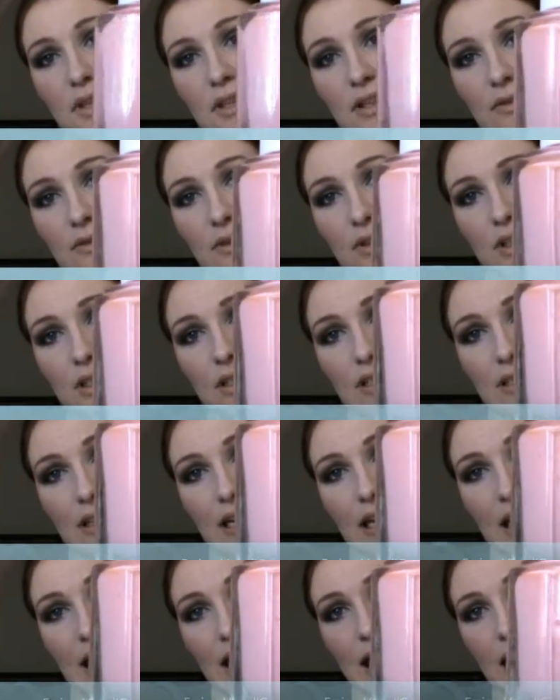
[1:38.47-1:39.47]
fell in love with it.
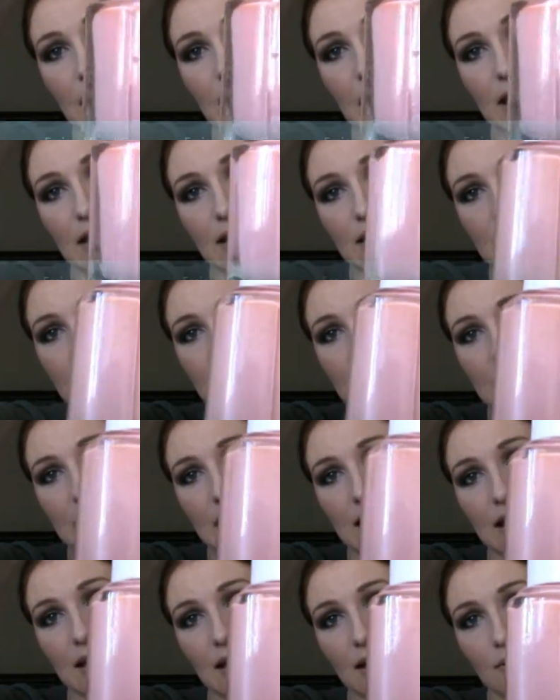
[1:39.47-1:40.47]

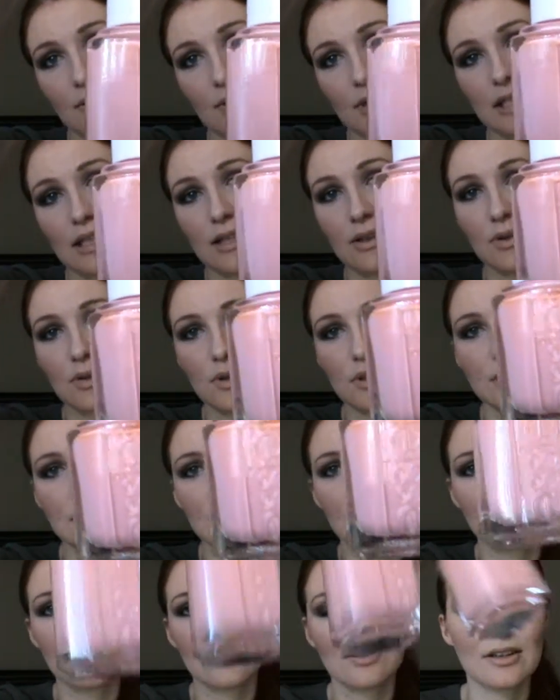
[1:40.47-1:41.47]
I really adore this
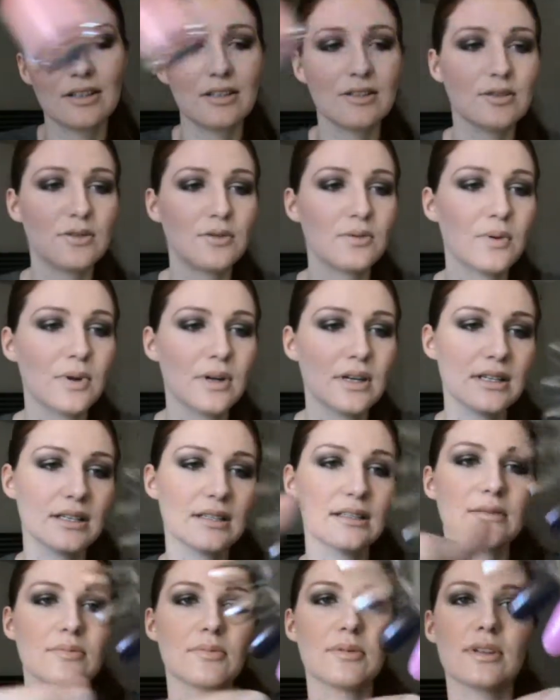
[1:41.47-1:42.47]
color. I don't know what it
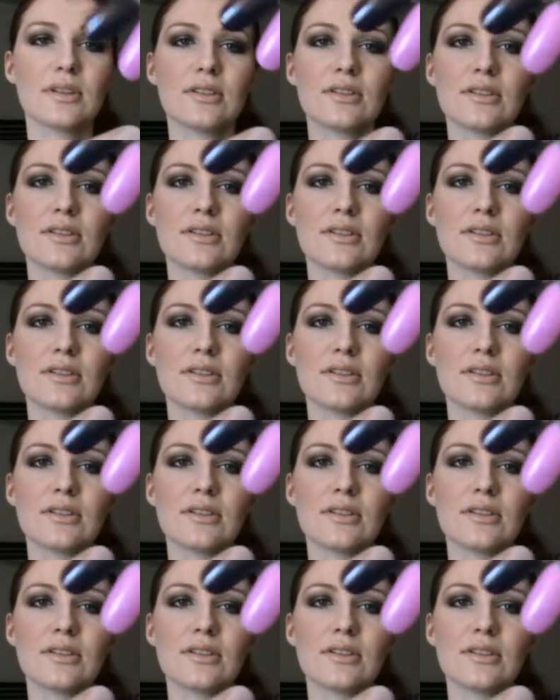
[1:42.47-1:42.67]
is, but